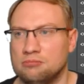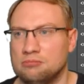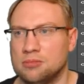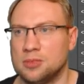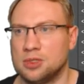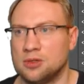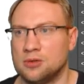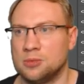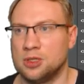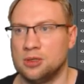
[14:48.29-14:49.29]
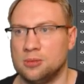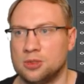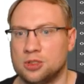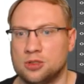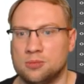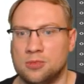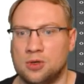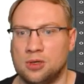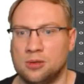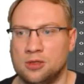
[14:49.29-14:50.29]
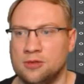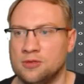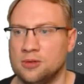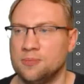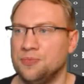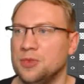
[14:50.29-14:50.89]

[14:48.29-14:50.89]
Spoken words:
I could be a little smaller even.